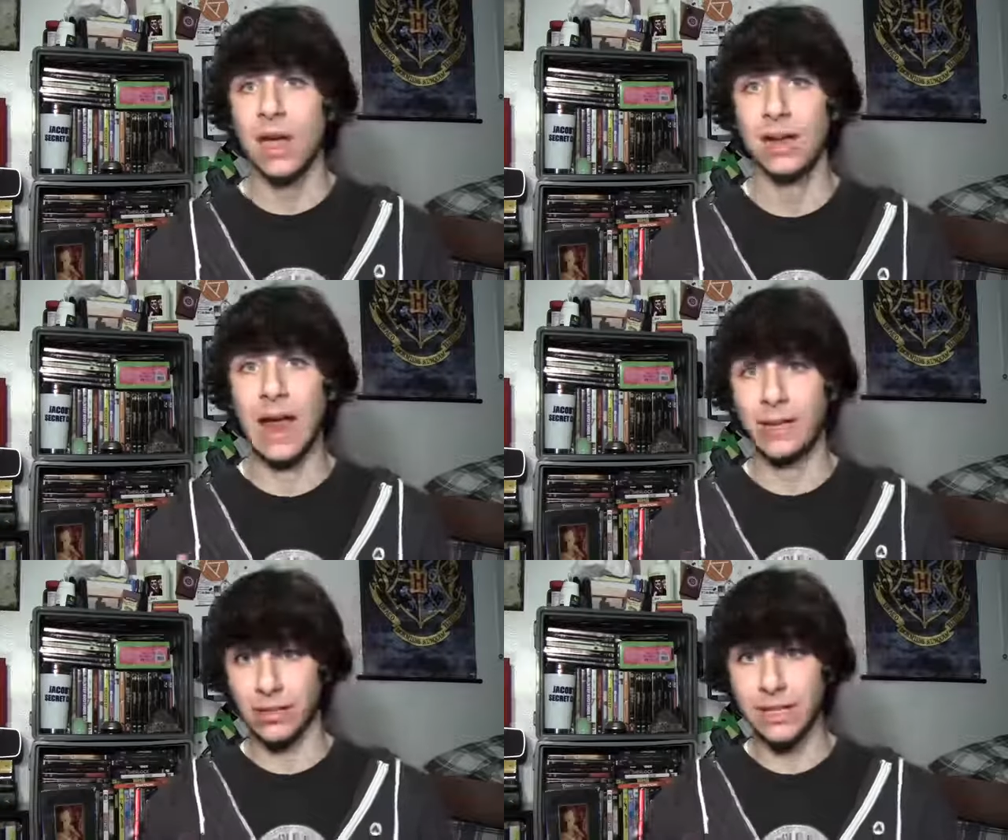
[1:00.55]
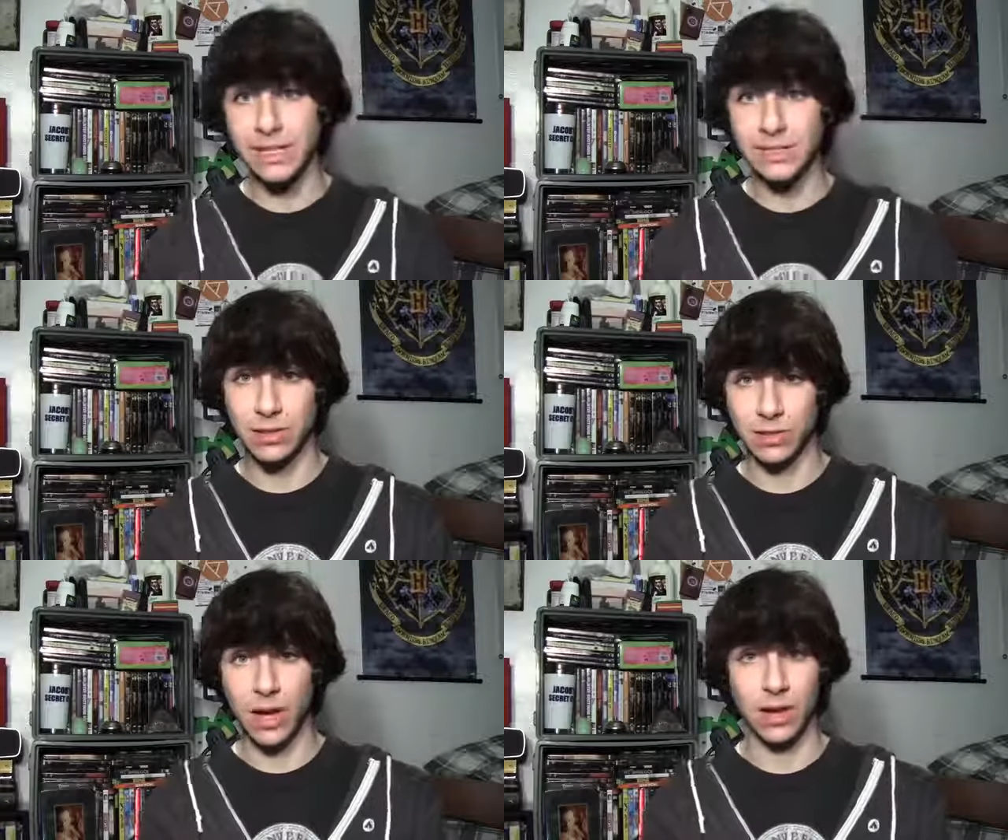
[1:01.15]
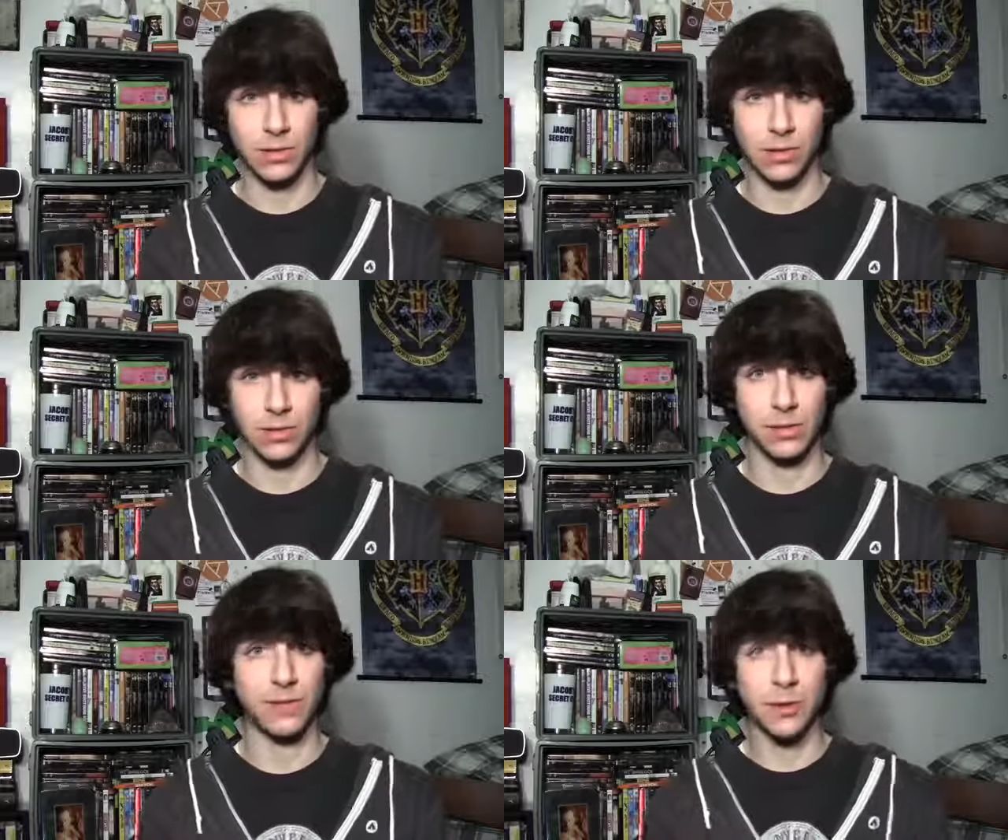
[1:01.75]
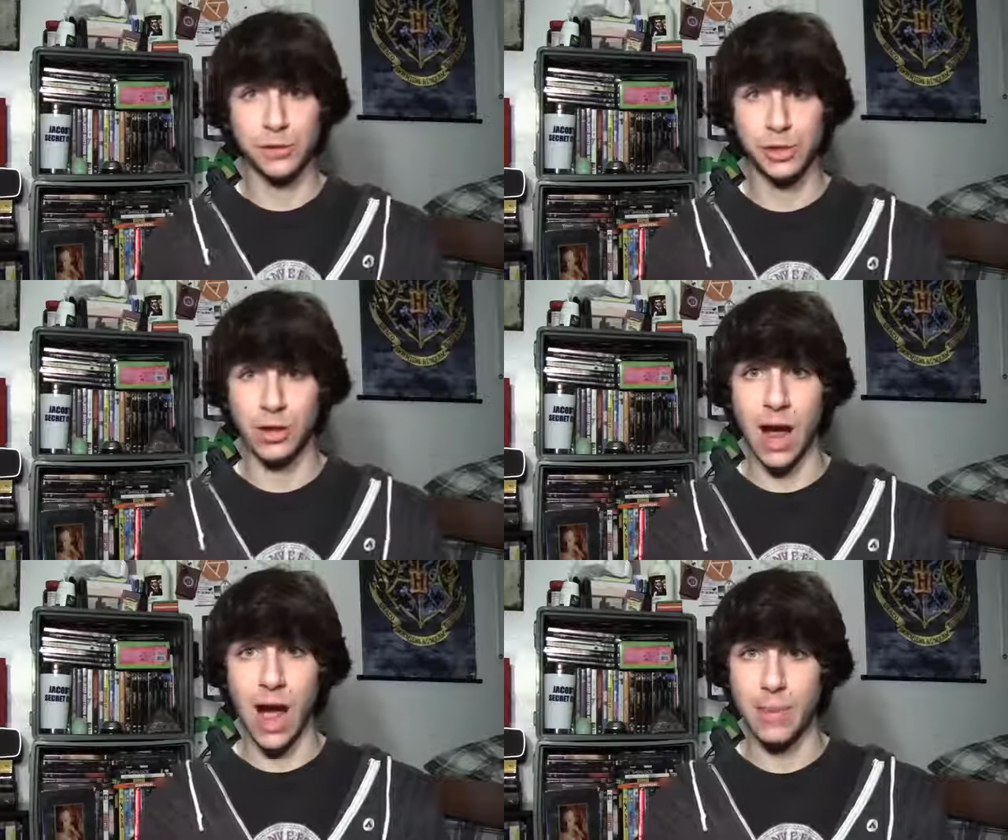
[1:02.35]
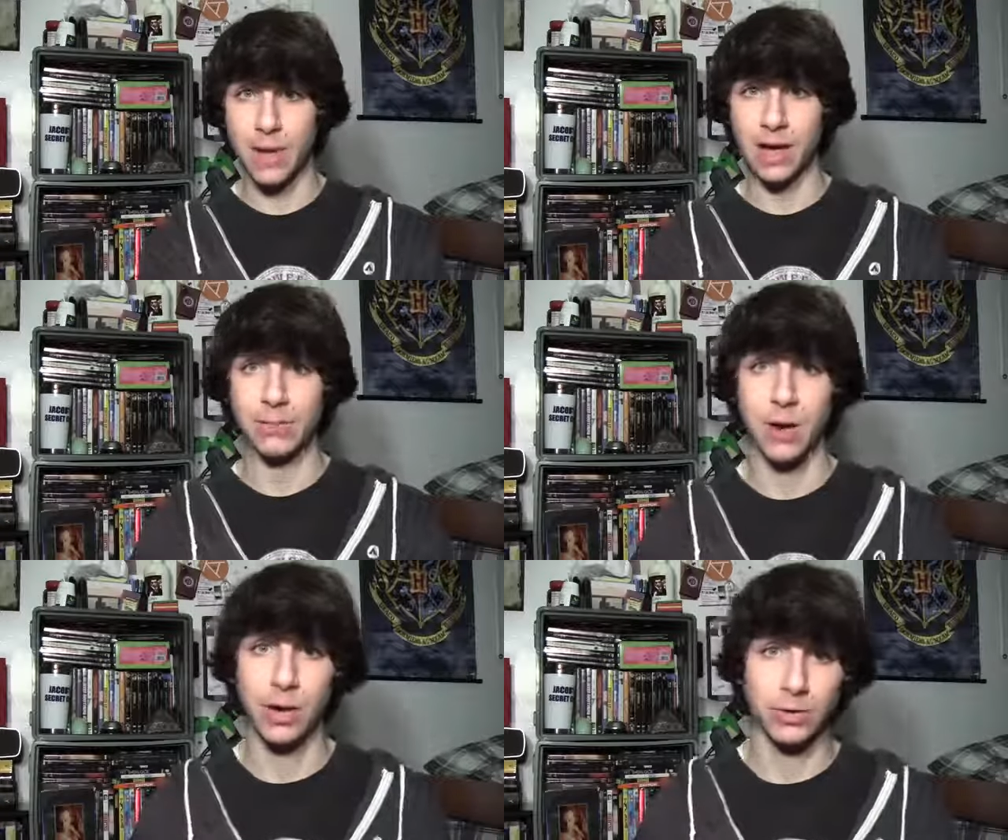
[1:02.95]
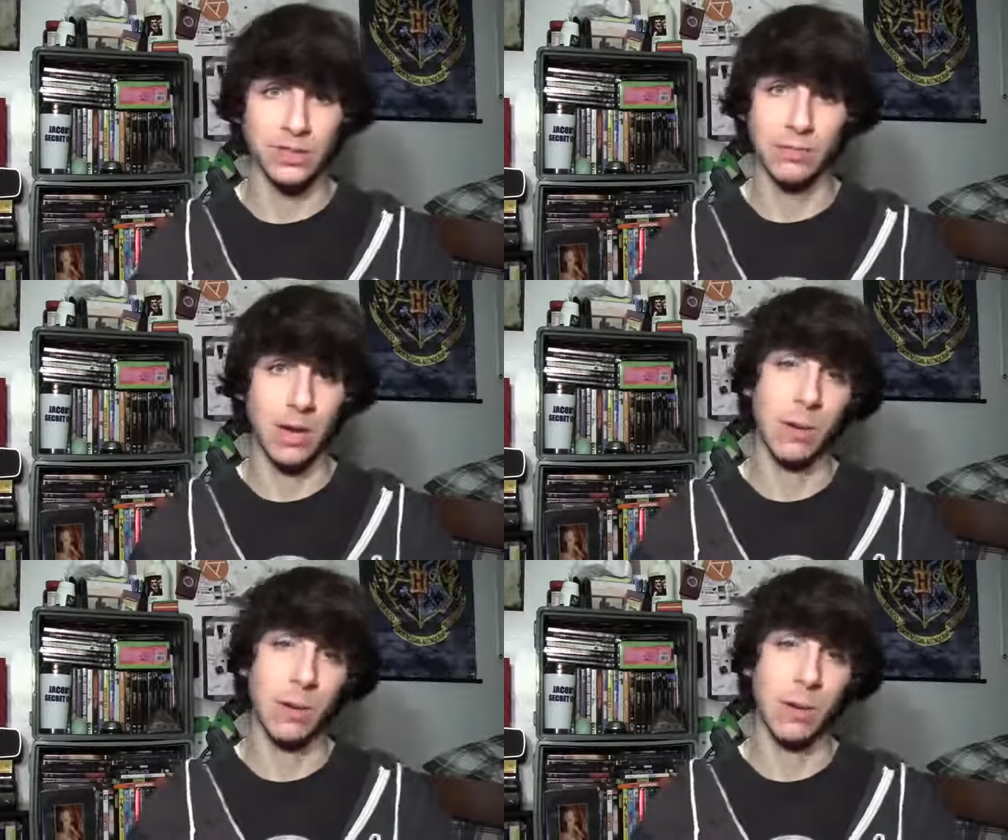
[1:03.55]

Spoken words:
in at least the future iPad models